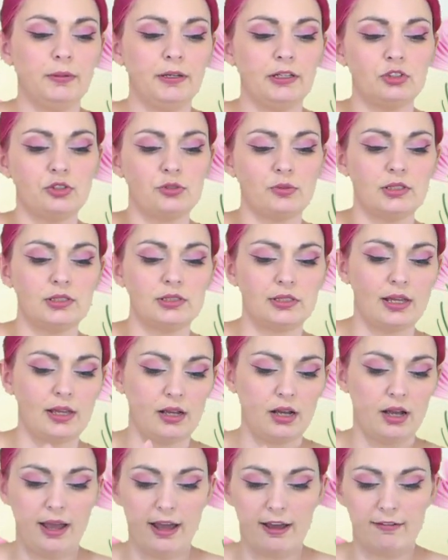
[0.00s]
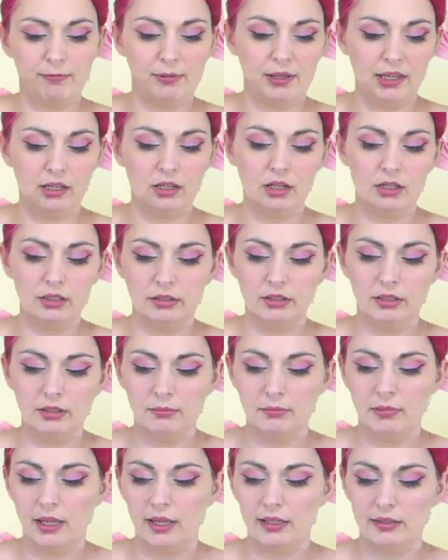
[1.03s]
pinch twists that have pink on
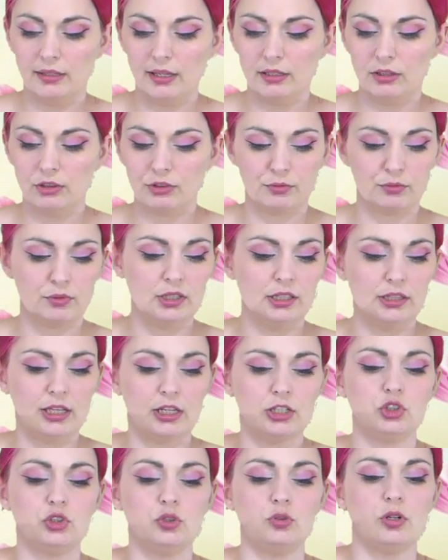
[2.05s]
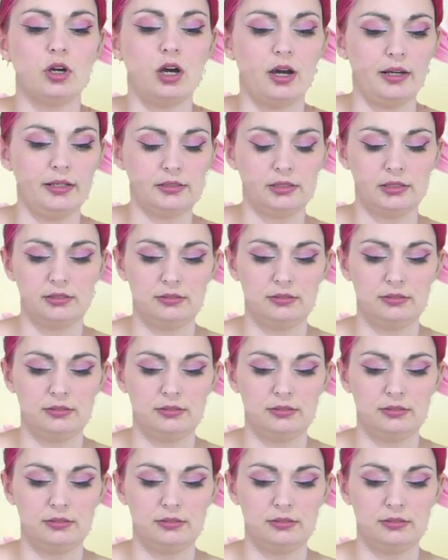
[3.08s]
them, and then 3 that do not.